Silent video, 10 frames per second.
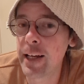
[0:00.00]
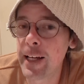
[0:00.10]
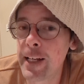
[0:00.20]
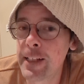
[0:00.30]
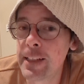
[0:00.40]

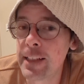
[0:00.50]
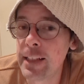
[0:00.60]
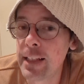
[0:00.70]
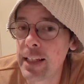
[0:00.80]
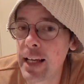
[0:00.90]
And
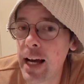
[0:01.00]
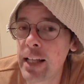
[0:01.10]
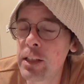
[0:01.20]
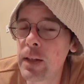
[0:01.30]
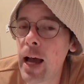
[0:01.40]

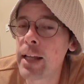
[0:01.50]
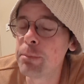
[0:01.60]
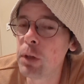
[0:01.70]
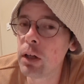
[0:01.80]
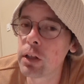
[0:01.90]
I,
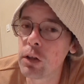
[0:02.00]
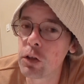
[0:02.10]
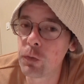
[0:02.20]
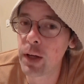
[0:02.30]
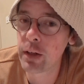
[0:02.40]
I'm not a
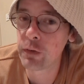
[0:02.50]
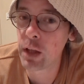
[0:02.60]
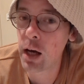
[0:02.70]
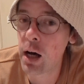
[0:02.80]
huge fan of the